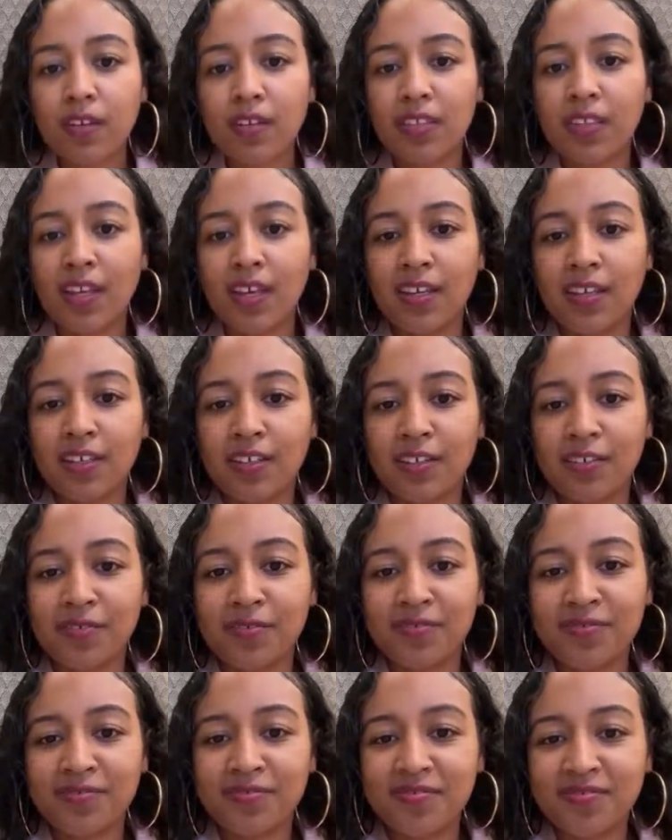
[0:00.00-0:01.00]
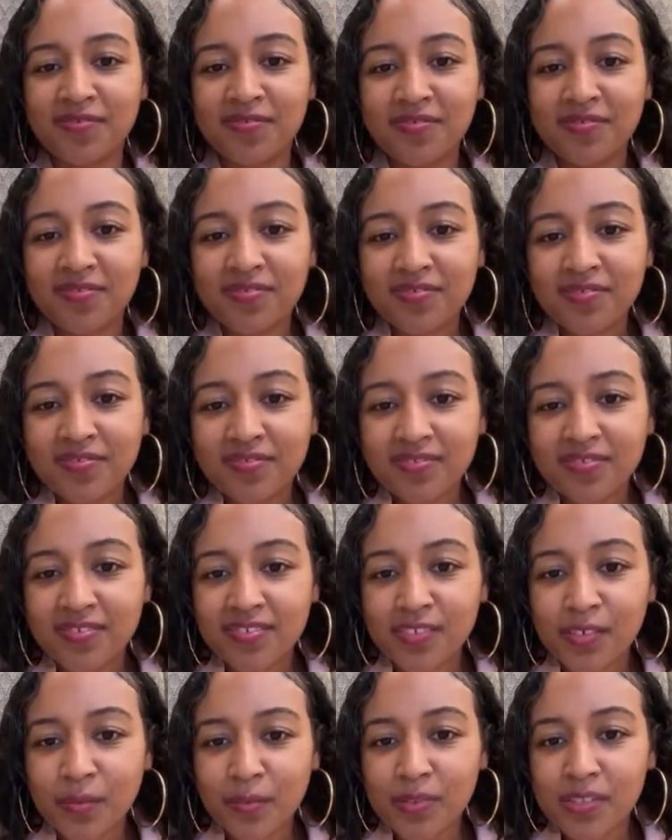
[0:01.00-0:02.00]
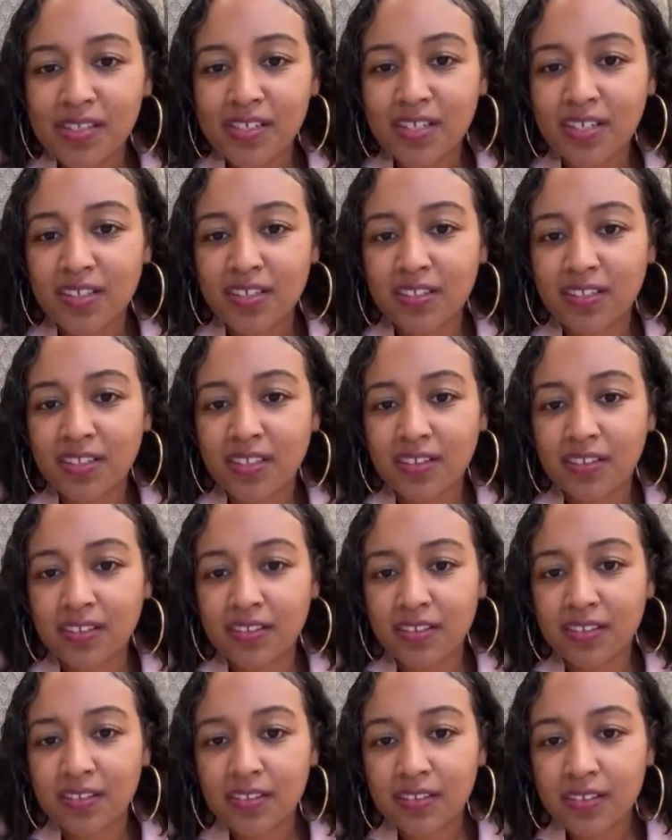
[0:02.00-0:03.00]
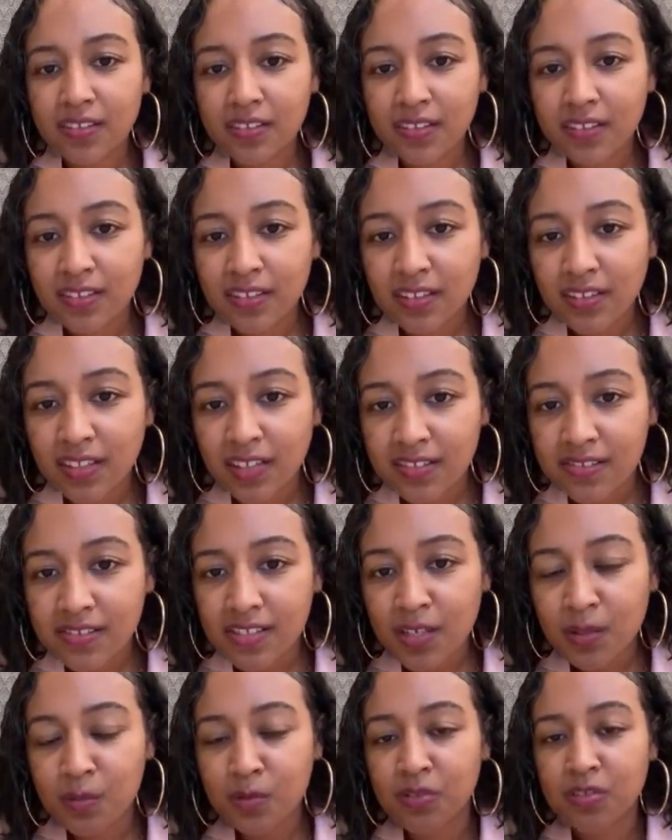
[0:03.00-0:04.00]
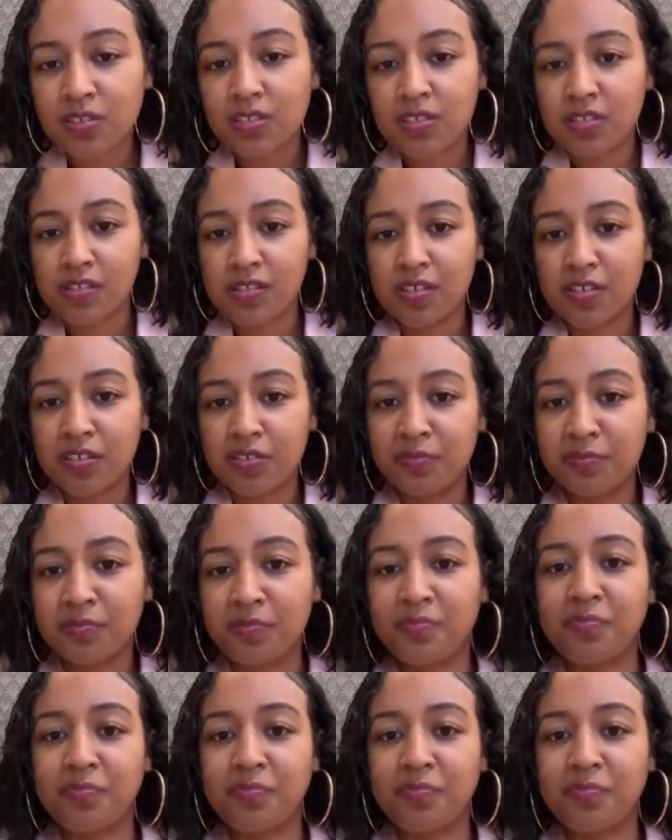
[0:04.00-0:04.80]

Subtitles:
Thank you. Someone said that sandwich looks good.